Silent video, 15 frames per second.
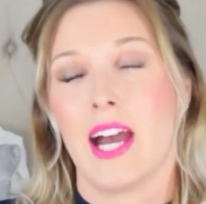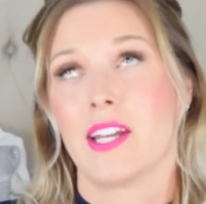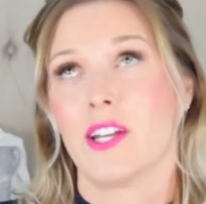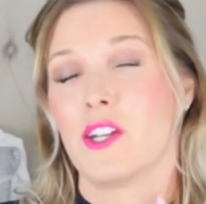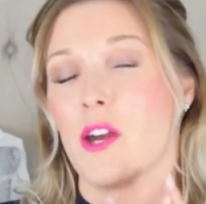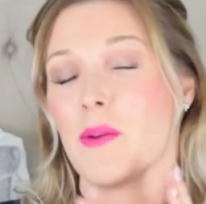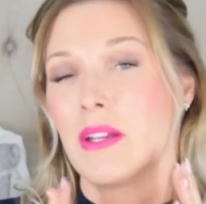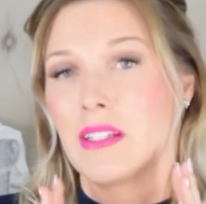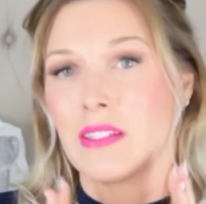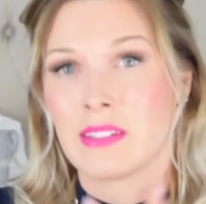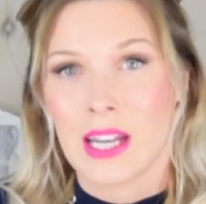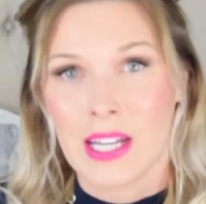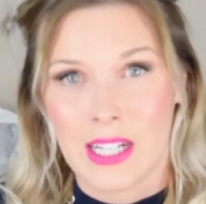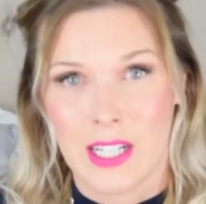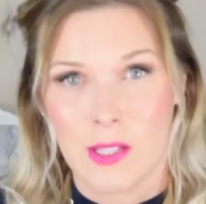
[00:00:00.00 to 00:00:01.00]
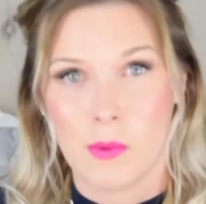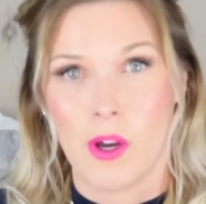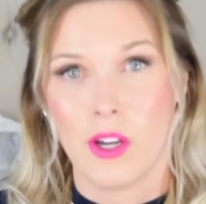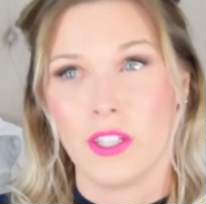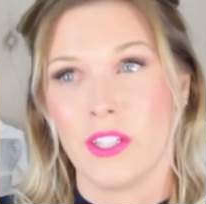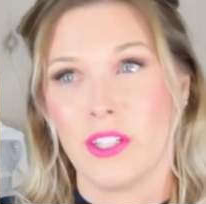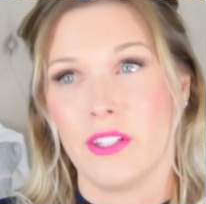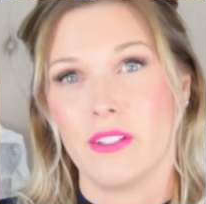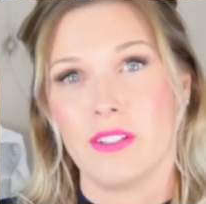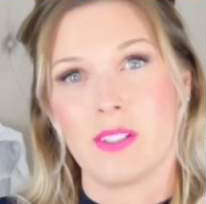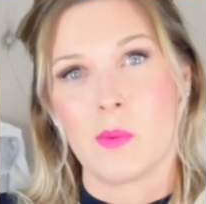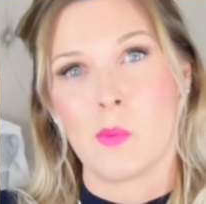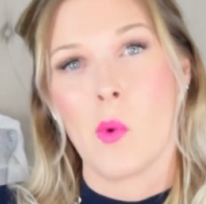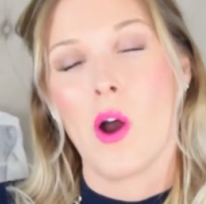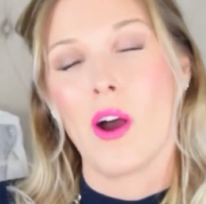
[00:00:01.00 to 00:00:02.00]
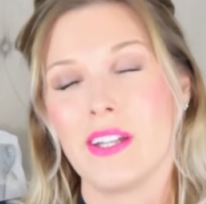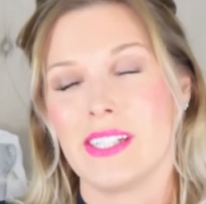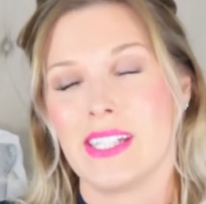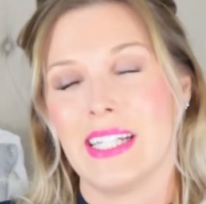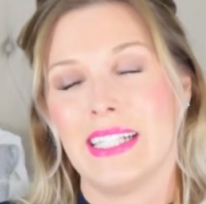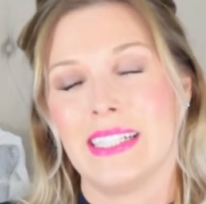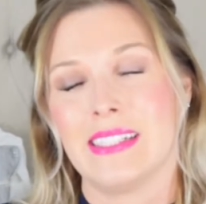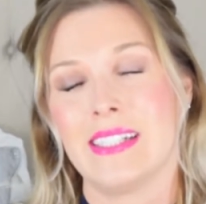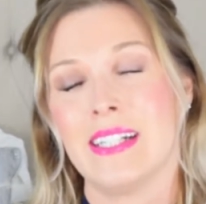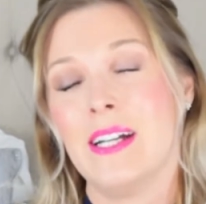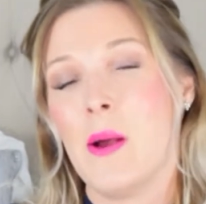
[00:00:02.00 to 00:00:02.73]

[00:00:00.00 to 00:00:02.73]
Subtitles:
and I know exactly what I used and what did,